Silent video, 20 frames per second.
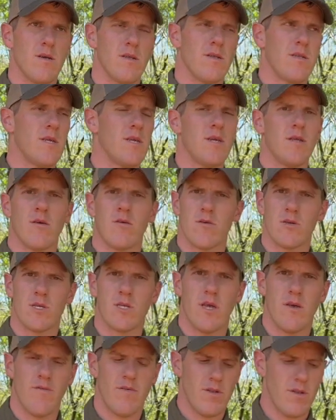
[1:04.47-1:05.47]

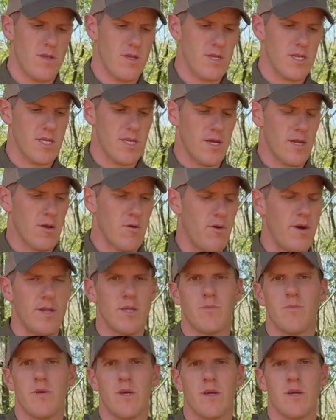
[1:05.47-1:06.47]
TLR7. It's not quite
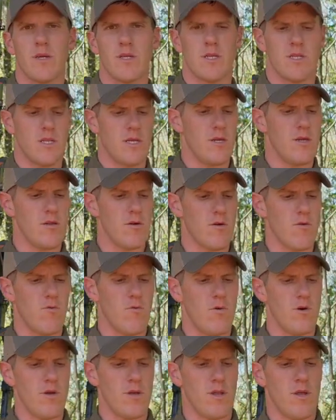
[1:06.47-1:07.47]
as big as the
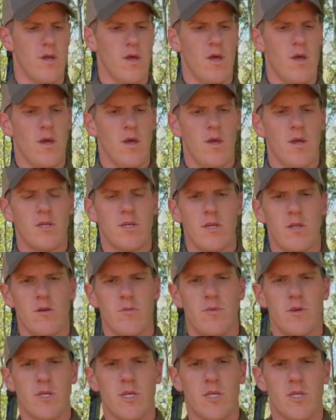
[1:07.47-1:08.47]
TLR1. It's a little
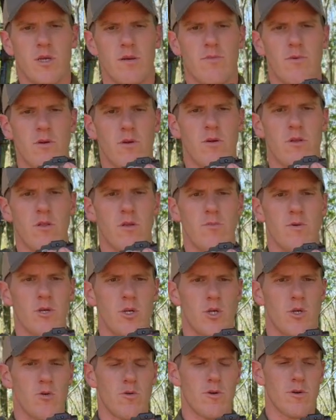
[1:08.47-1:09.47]
bit slimmer, a little bit
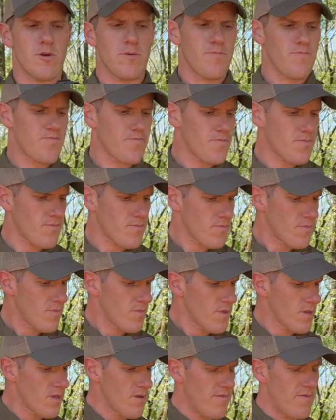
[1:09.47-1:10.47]
shorter.
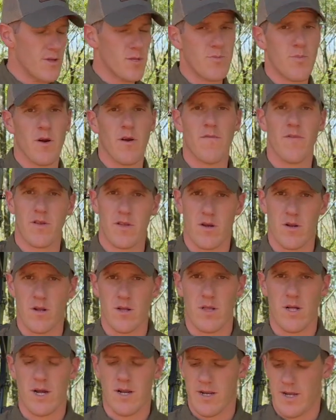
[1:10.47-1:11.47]
It fits perfect on a
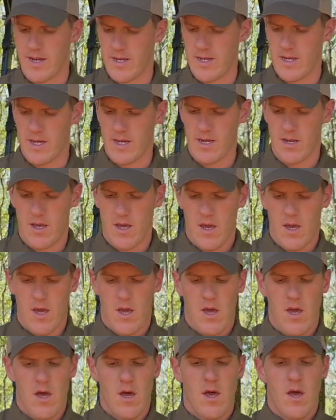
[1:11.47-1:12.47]
Glock 19.
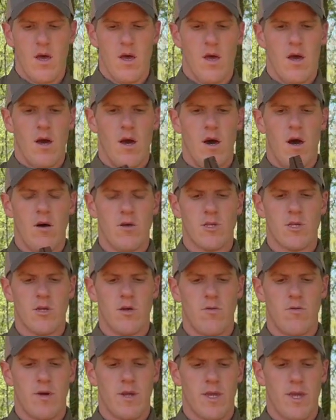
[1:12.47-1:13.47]

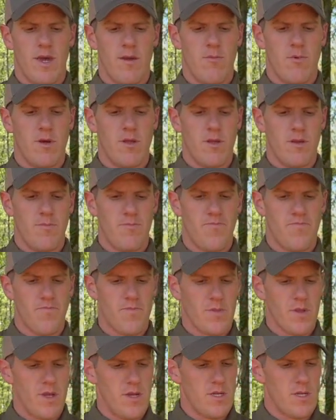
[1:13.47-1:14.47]
Also, what came with it
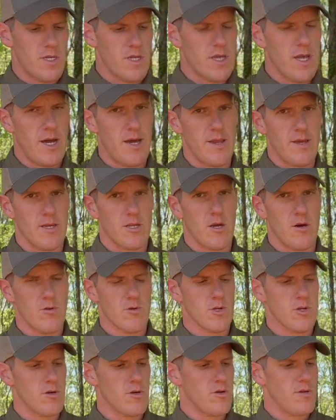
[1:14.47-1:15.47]
is this Kydex
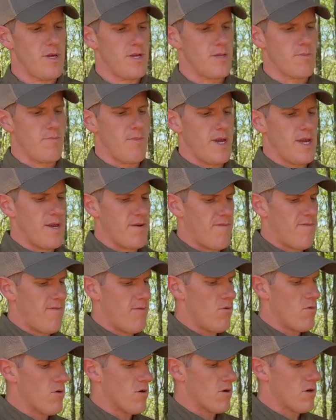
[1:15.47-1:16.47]
holster that's made
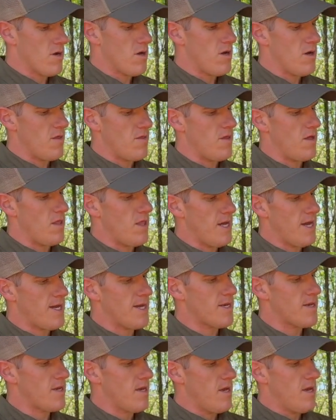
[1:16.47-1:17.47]
for the
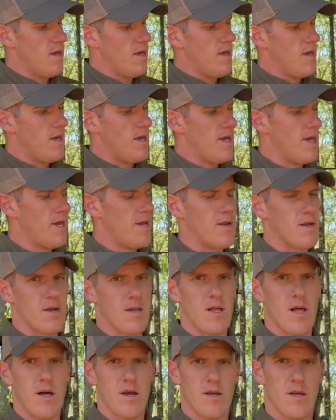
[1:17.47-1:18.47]
light and a
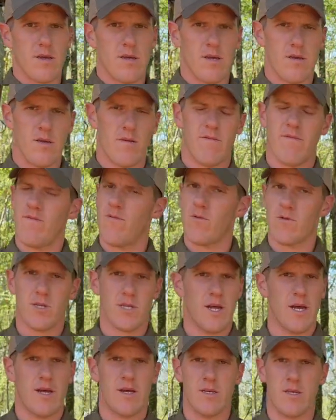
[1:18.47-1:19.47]
Glock full
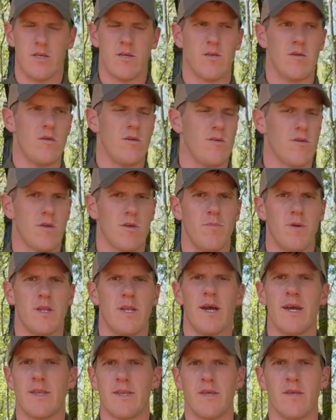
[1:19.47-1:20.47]
size, you know, it could be
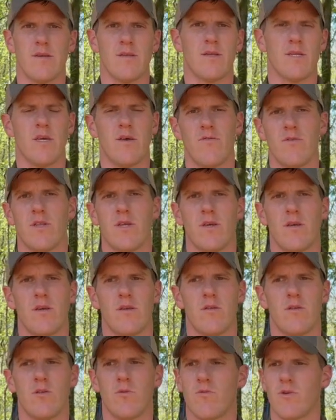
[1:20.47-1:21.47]
19,
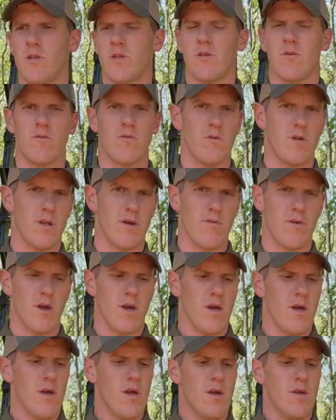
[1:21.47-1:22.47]
17, 22, whatever.
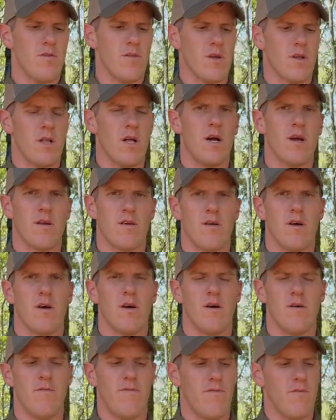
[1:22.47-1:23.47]
The
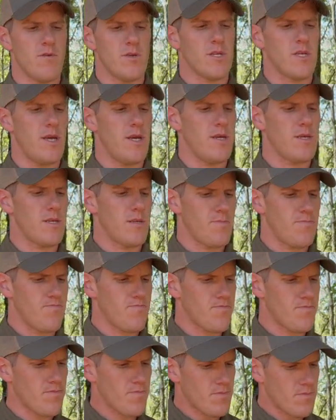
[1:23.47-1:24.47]
Glock full size
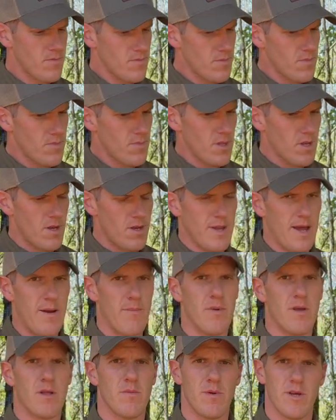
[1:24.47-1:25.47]

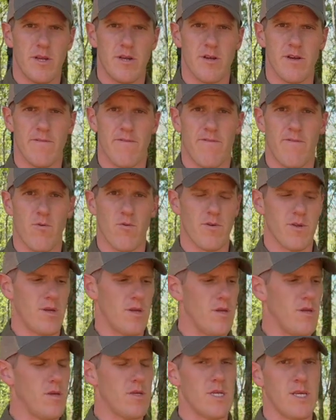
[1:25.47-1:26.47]
9mm and
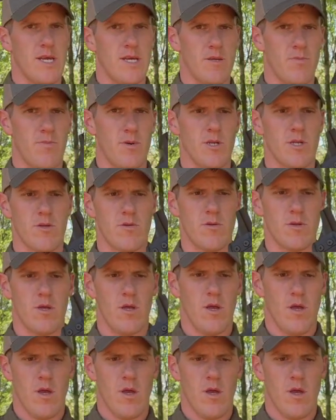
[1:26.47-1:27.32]
40 size pistols.